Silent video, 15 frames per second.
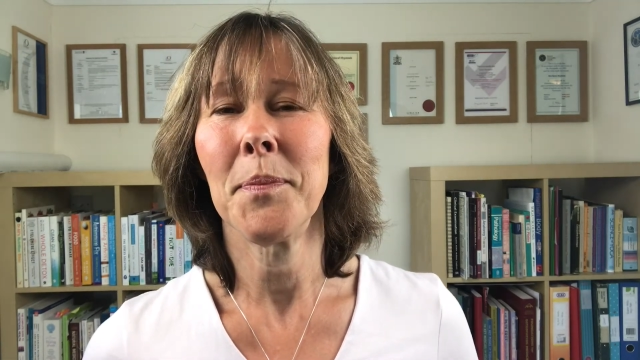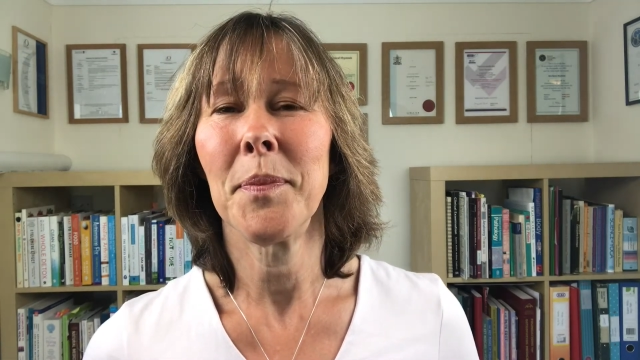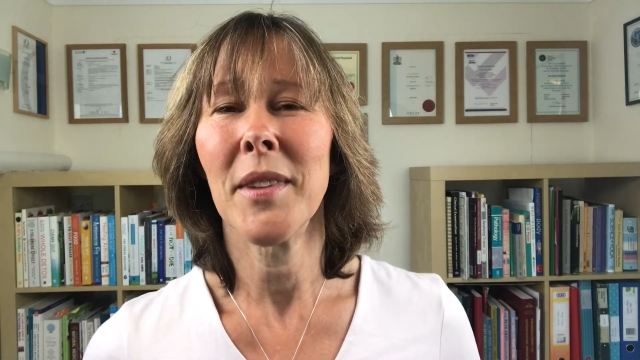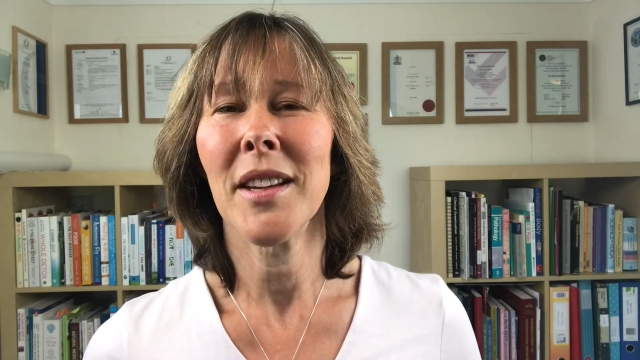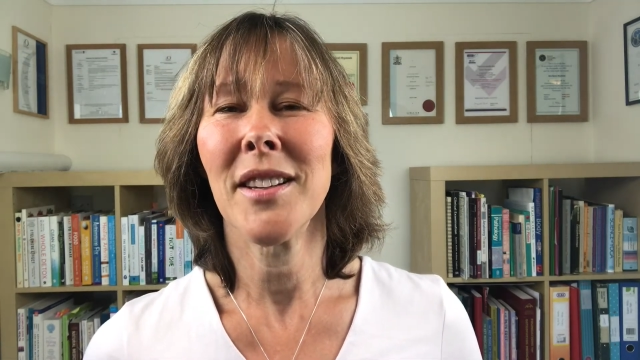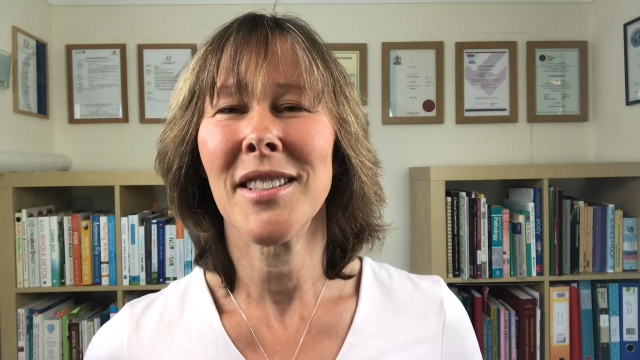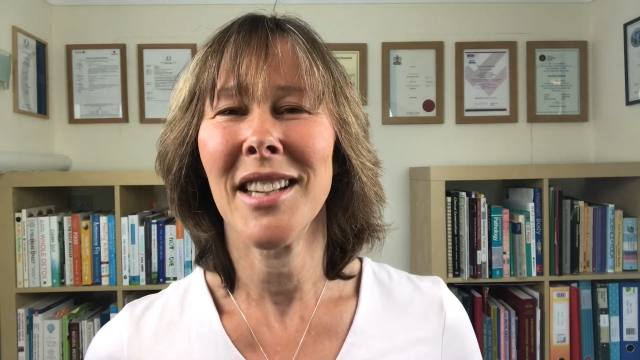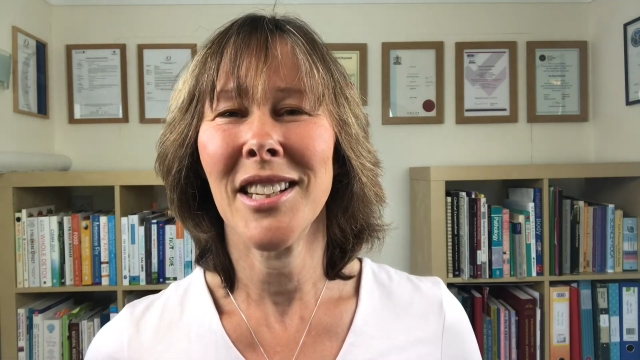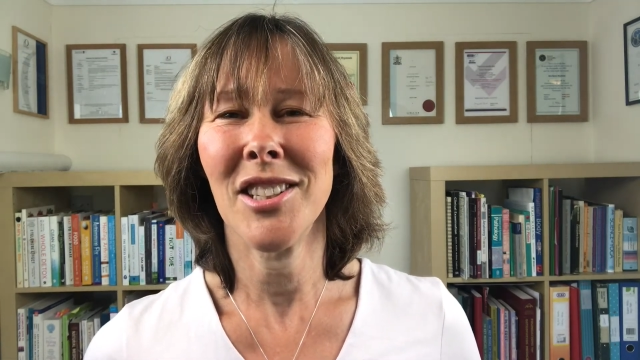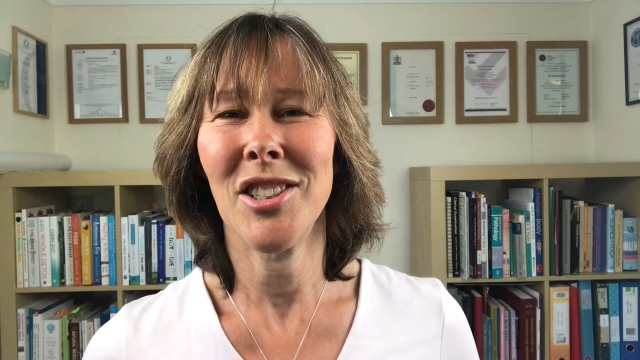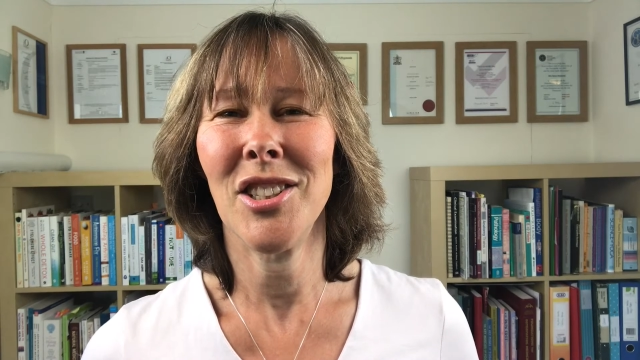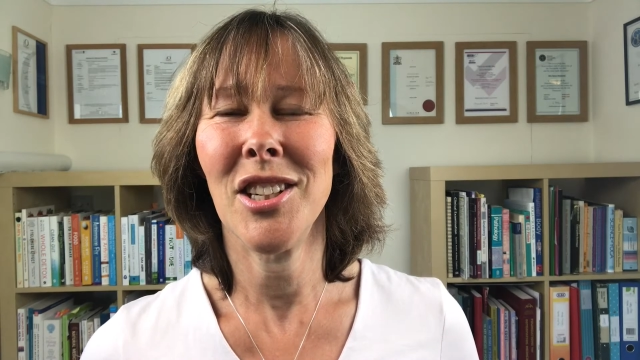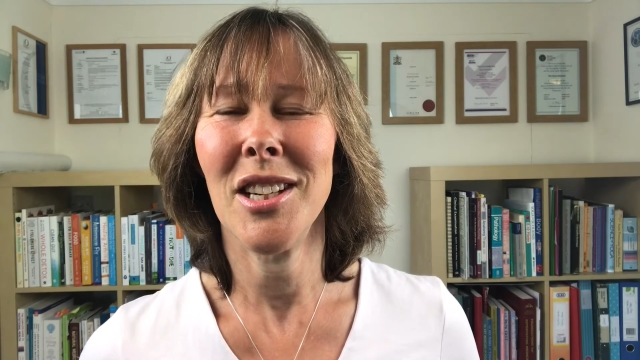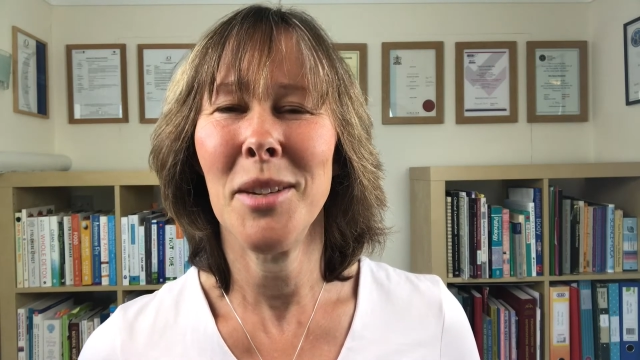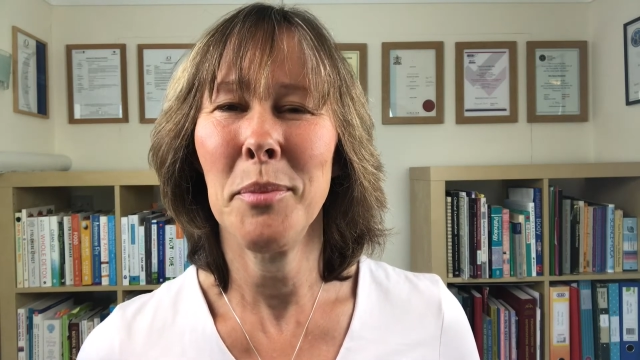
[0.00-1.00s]
because that's
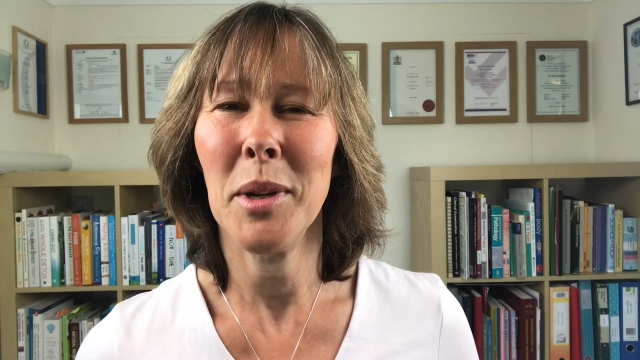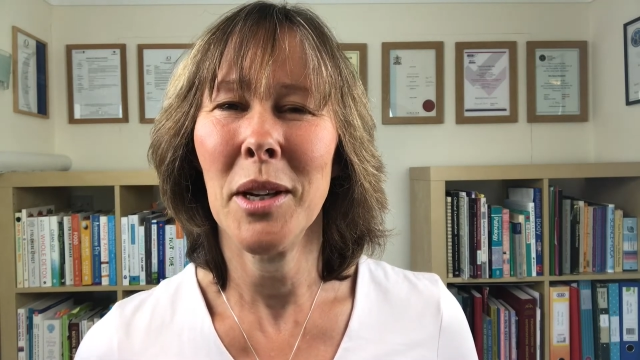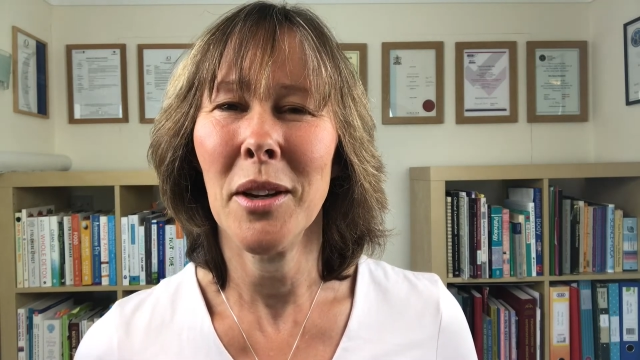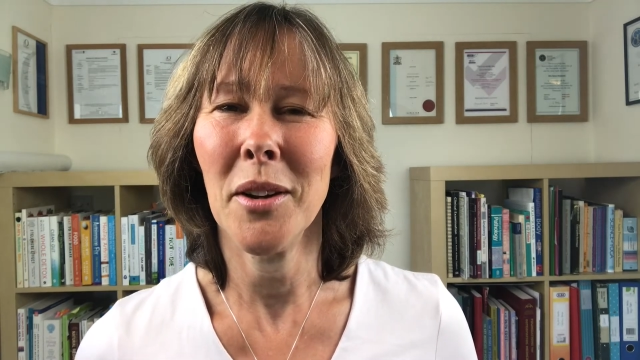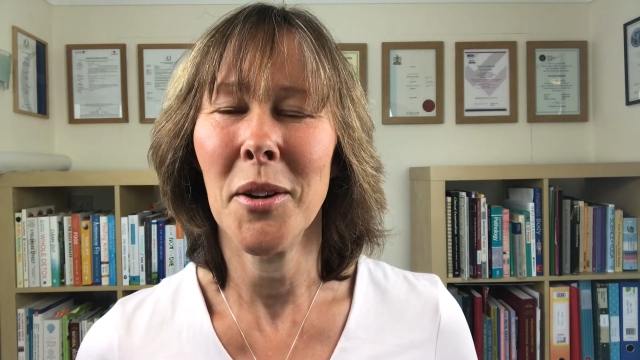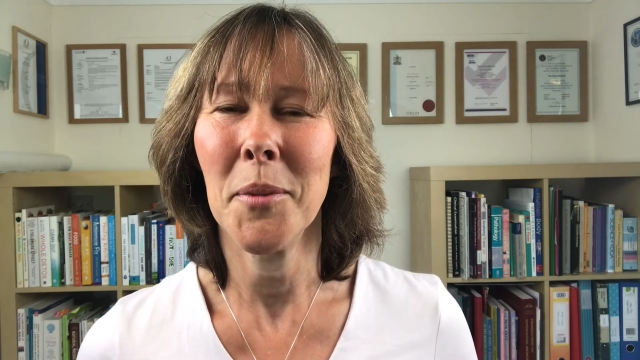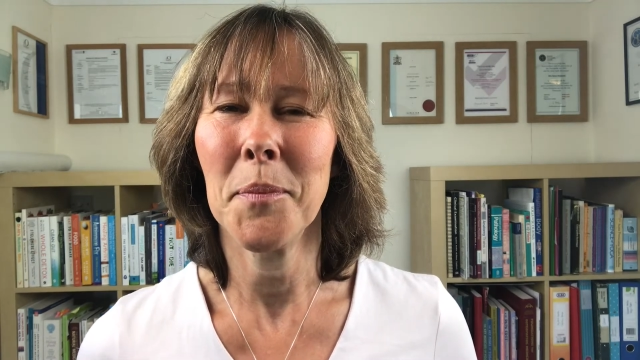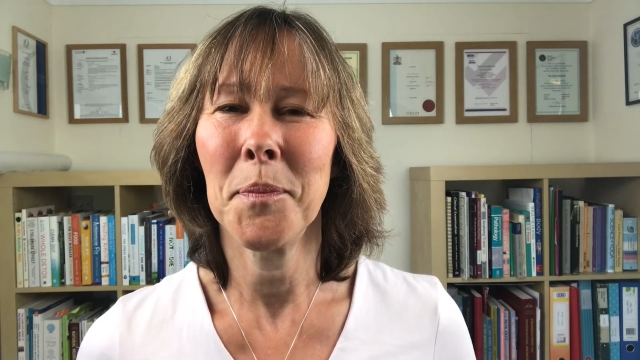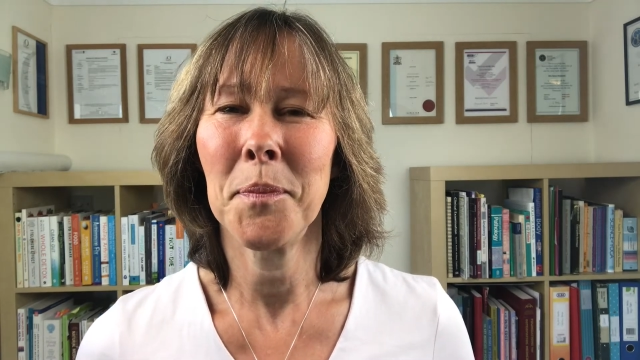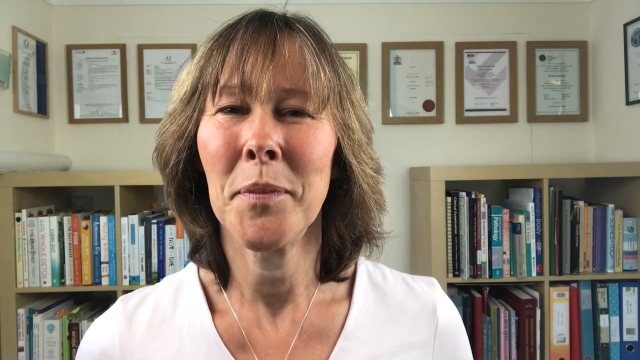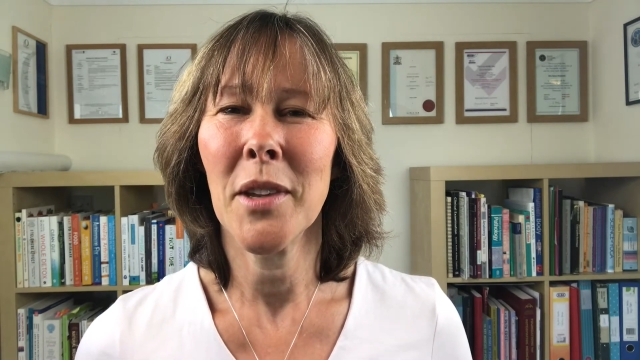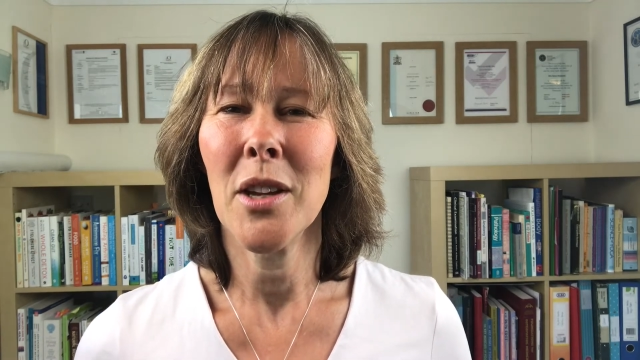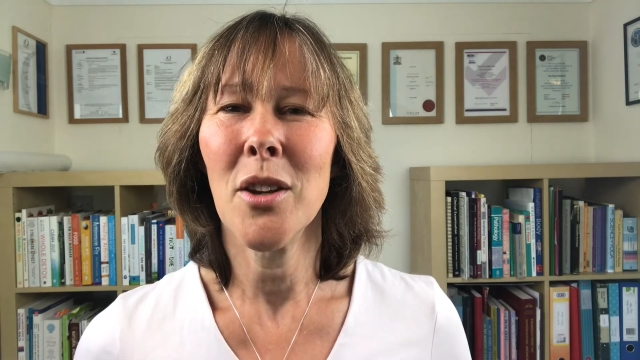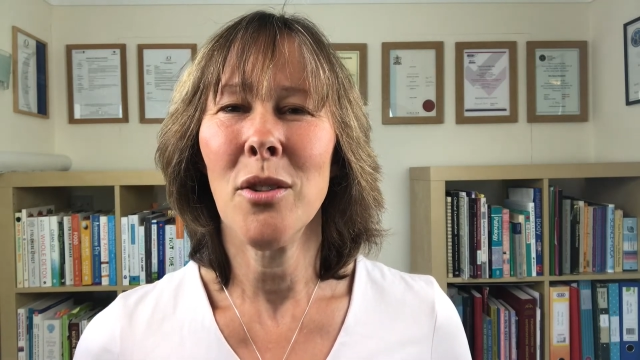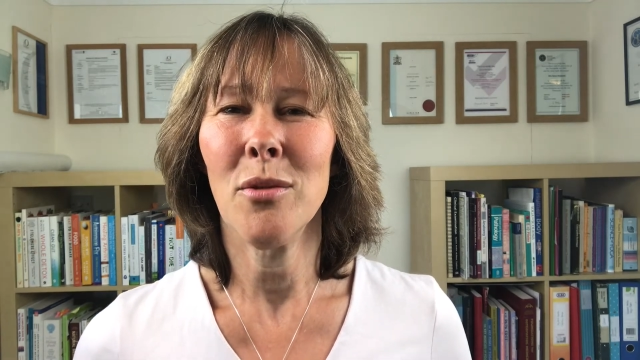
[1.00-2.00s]
GDPR
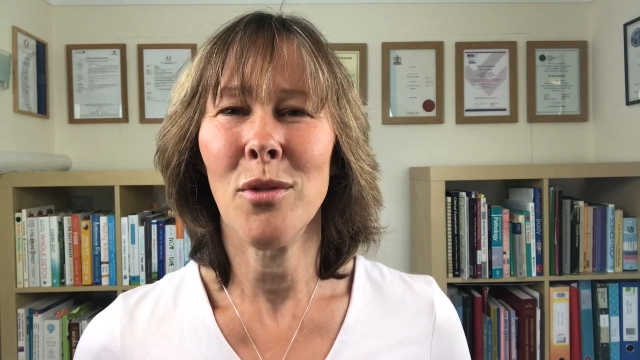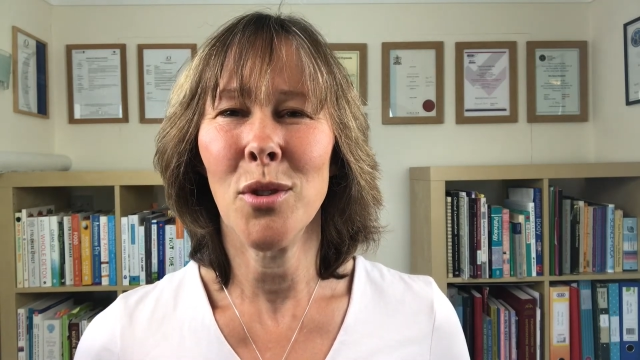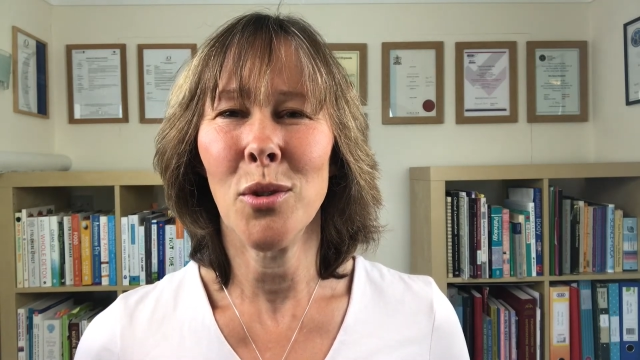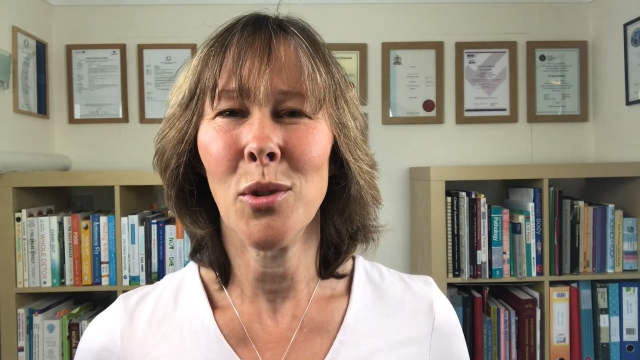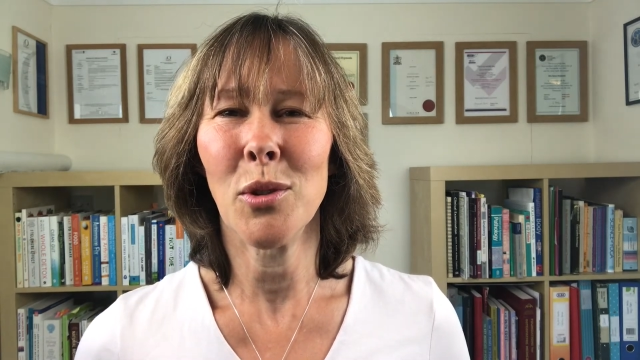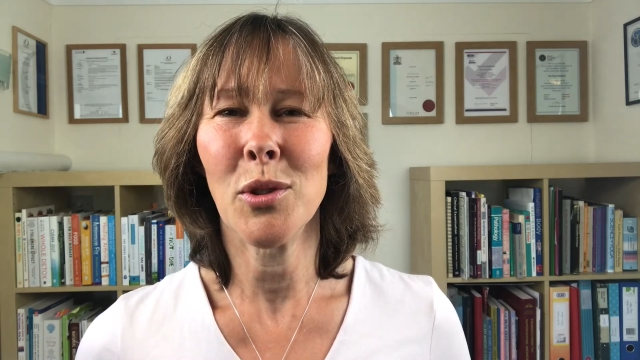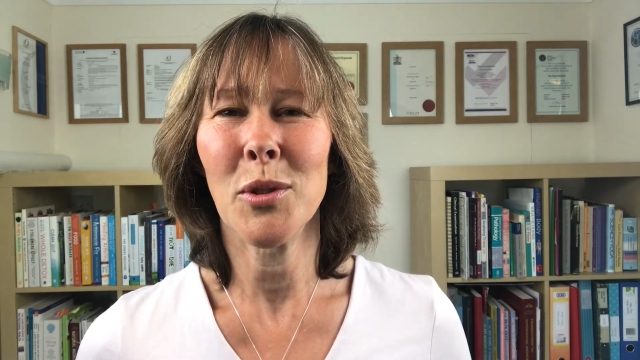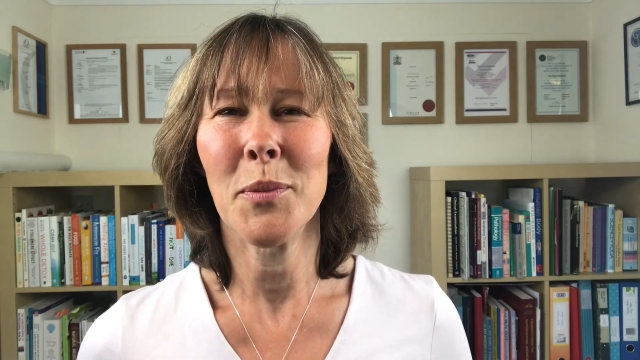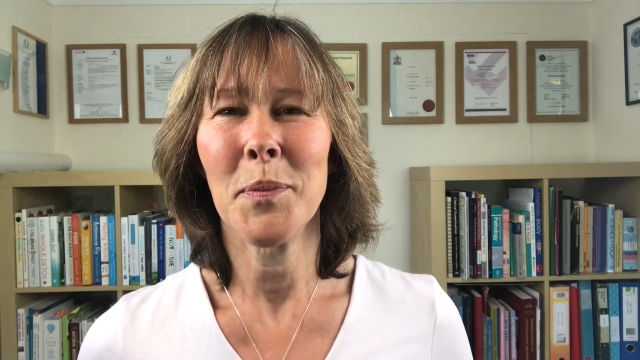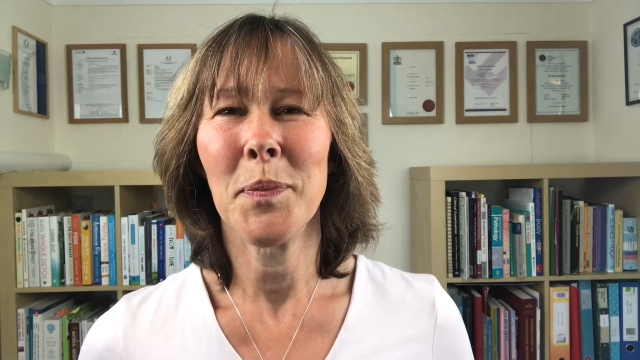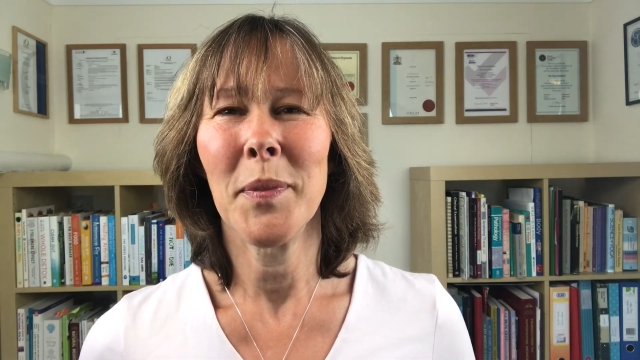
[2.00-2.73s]
rules.